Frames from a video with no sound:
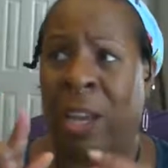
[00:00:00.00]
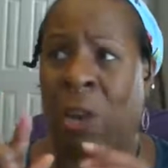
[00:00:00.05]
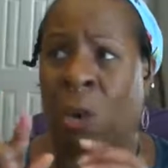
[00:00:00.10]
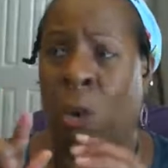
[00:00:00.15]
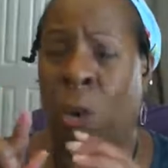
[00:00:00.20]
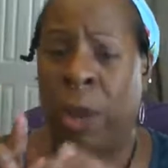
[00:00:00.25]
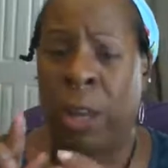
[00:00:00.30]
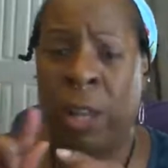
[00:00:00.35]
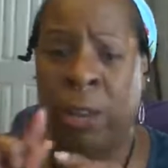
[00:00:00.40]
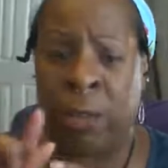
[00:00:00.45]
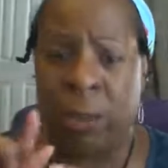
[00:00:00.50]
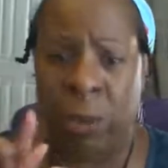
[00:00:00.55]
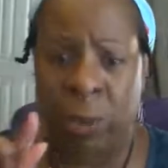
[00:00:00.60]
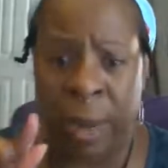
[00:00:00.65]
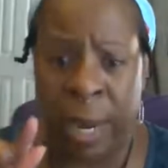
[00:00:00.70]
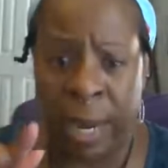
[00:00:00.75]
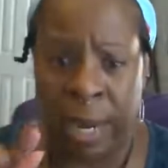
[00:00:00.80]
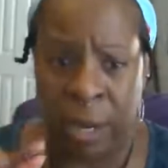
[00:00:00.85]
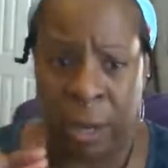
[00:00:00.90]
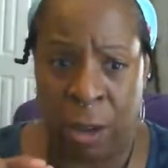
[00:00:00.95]
oil of
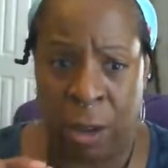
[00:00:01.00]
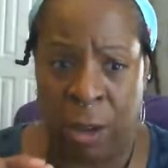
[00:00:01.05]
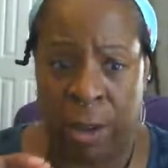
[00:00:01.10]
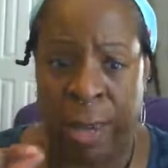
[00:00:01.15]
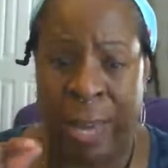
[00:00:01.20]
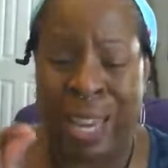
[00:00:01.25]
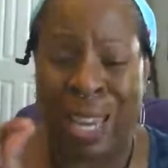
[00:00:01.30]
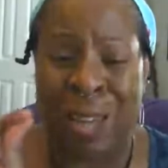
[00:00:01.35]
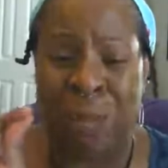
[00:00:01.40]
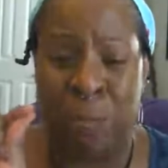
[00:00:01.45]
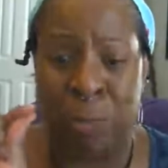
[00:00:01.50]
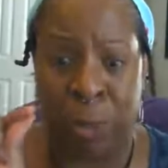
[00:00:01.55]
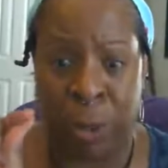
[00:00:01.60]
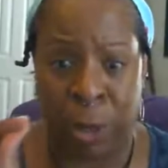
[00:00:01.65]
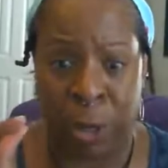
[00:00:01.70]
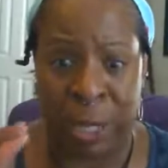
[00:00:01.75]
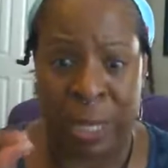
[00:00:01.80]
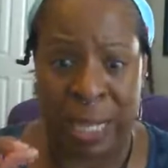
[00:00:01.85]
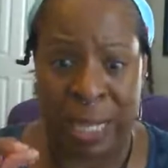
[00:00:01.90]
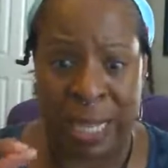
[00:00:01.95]
oregano. It can
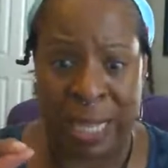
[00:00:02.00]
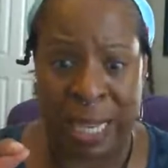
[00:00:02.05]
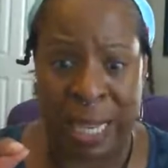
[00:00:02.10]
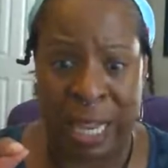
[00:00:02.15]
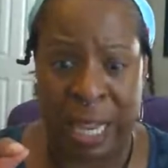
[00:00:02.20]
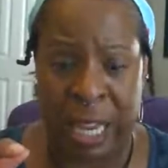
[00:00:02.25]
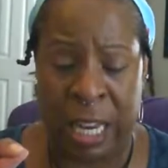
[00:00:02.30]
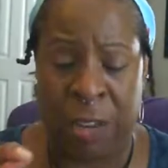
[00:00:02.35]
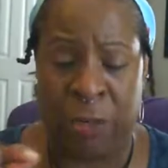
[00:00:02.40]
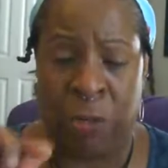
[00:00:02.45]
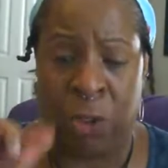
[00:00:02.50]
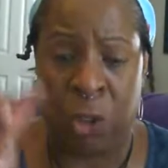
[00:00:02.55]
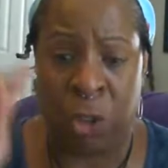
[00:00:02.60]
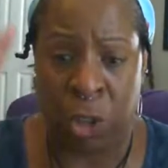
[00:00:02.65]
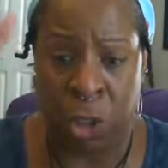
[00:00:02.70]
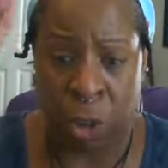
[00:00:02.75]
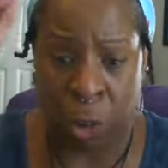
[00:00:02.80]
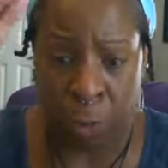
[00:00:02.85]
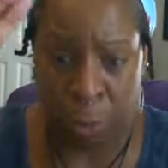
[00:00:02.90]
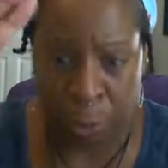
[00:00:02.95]
burn the skin if you
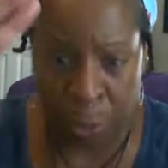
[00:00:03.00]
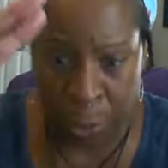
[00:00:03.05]
don't